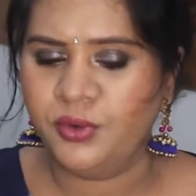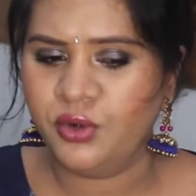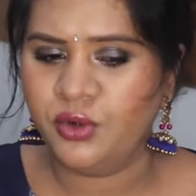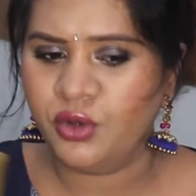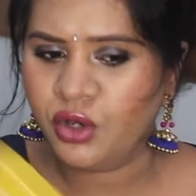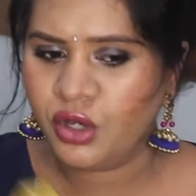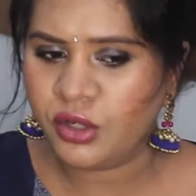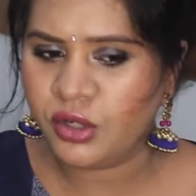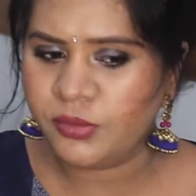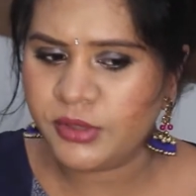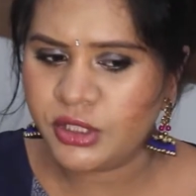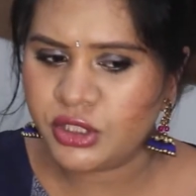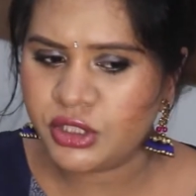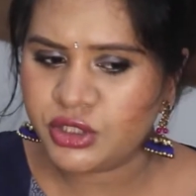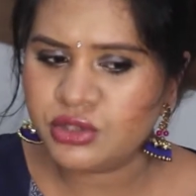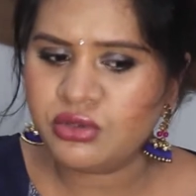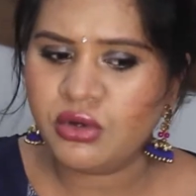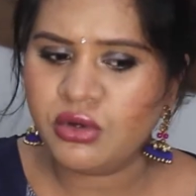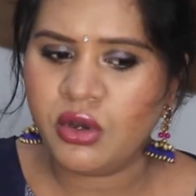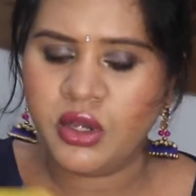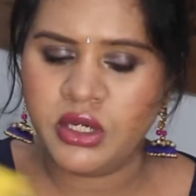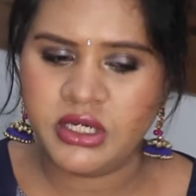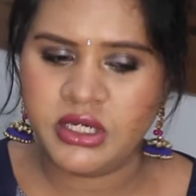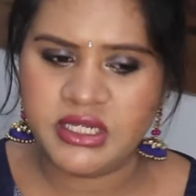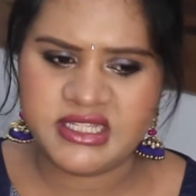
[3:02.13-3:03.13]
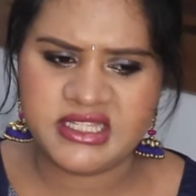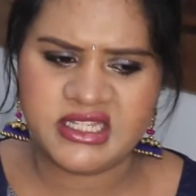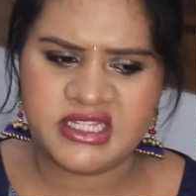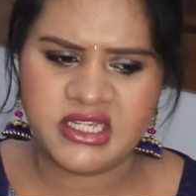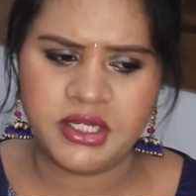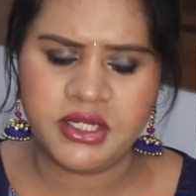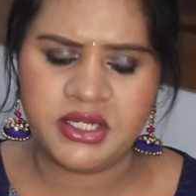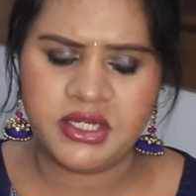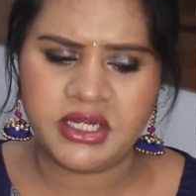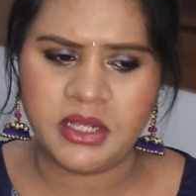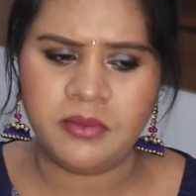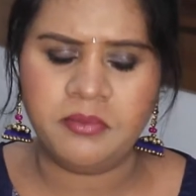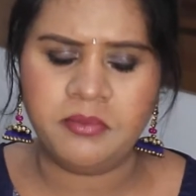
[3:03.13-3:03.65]
Normal to oily
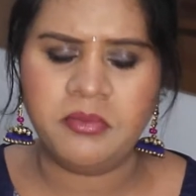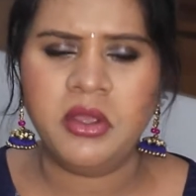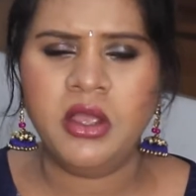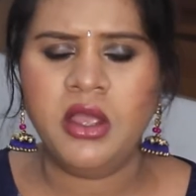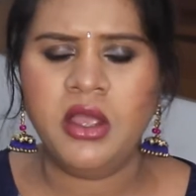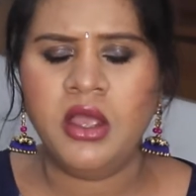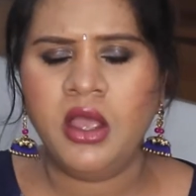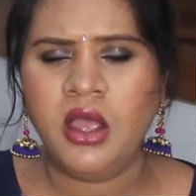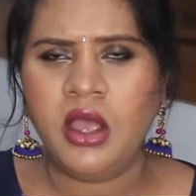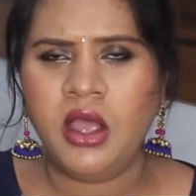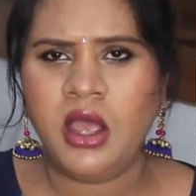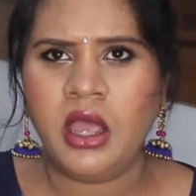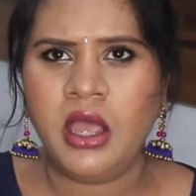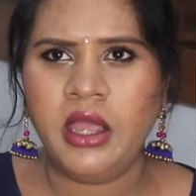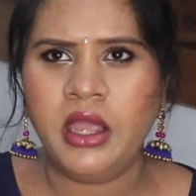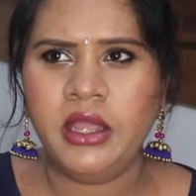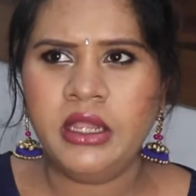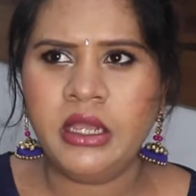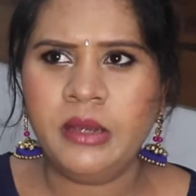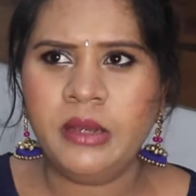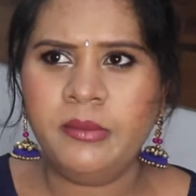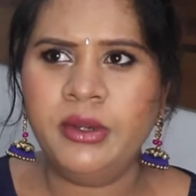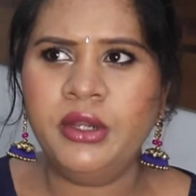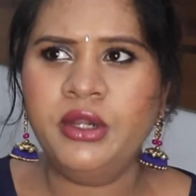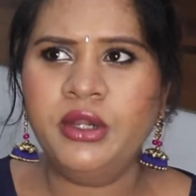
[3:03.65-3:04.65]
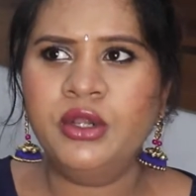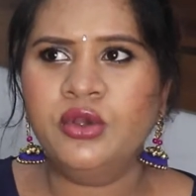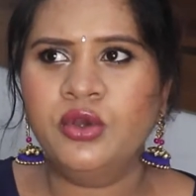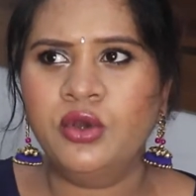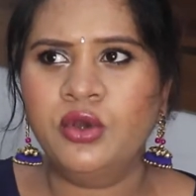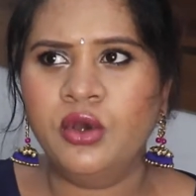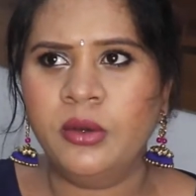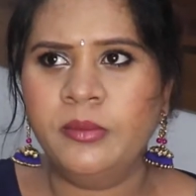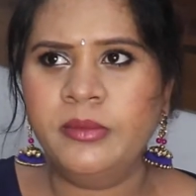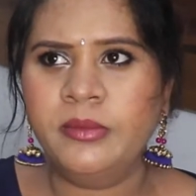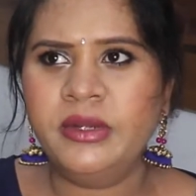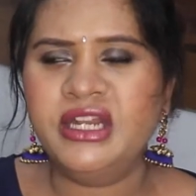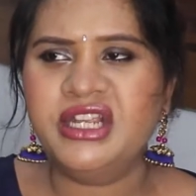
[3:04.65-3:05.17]
skin type. I come under
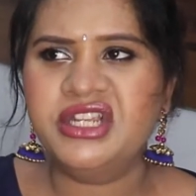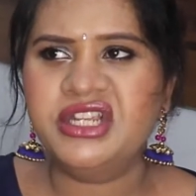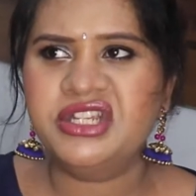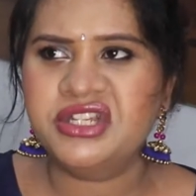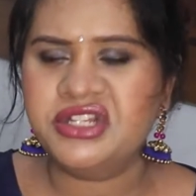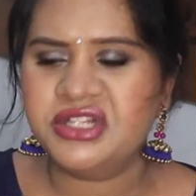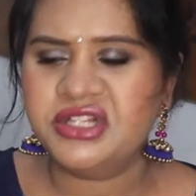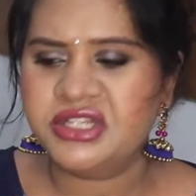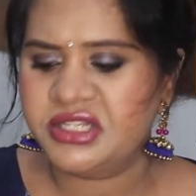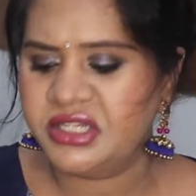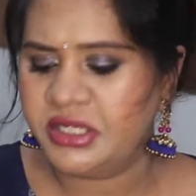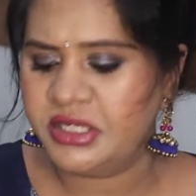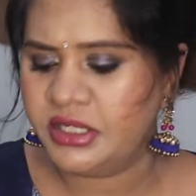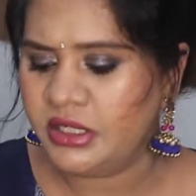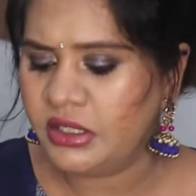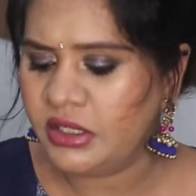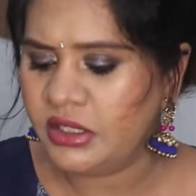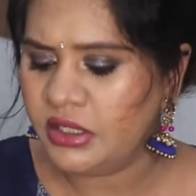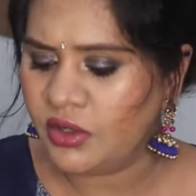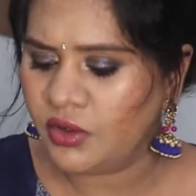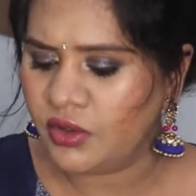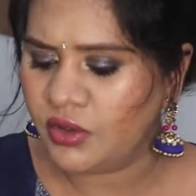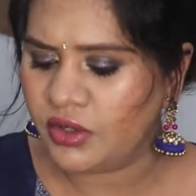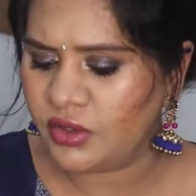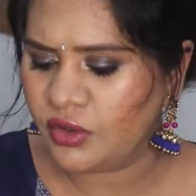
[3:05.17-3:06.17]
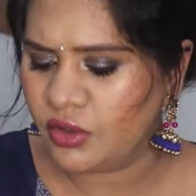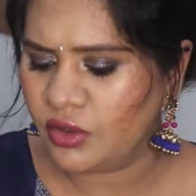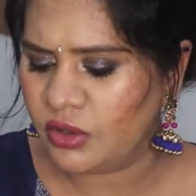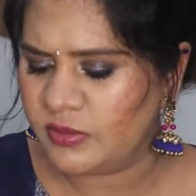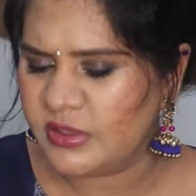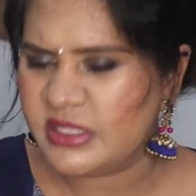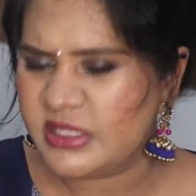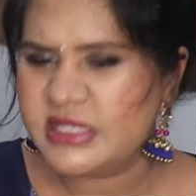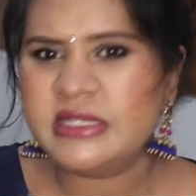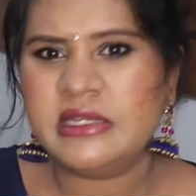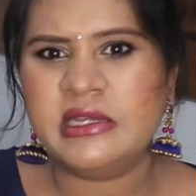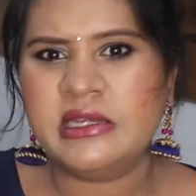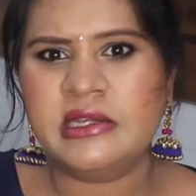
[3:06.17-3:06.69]
combination skin or
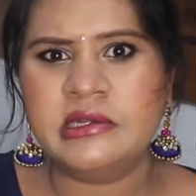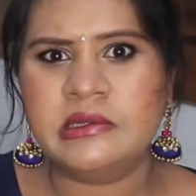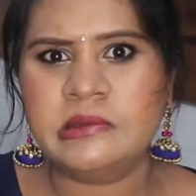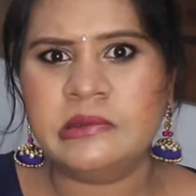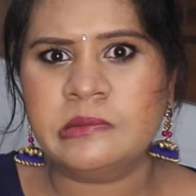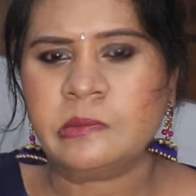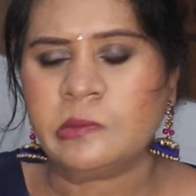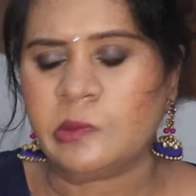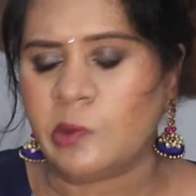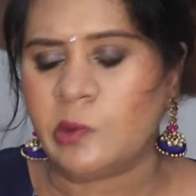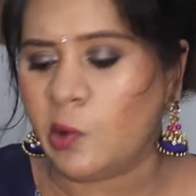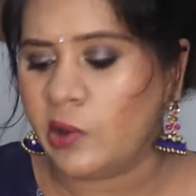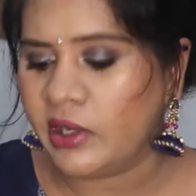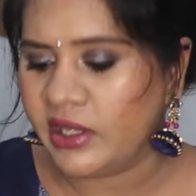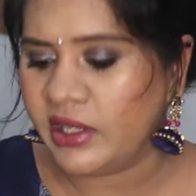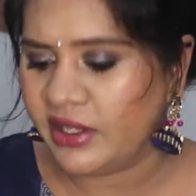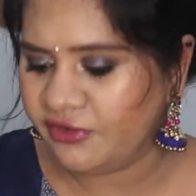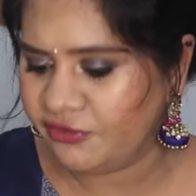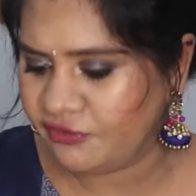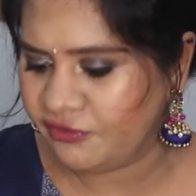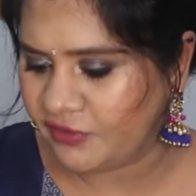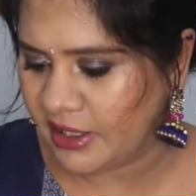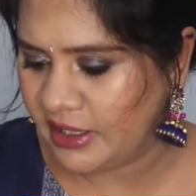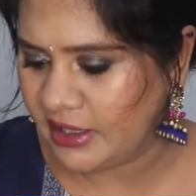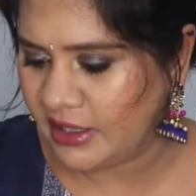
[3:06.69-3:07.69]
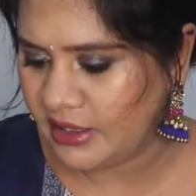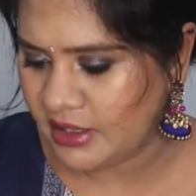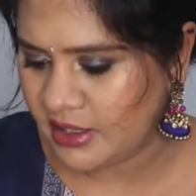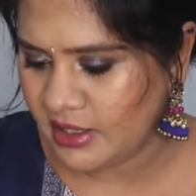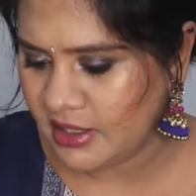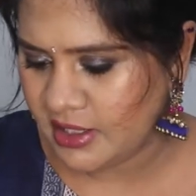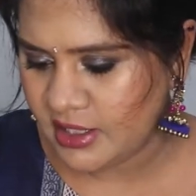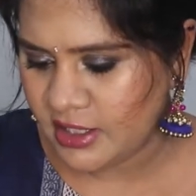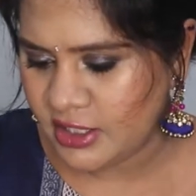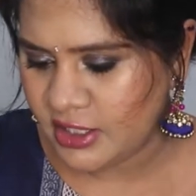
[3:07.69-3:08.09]
normal skin. Okay, fine.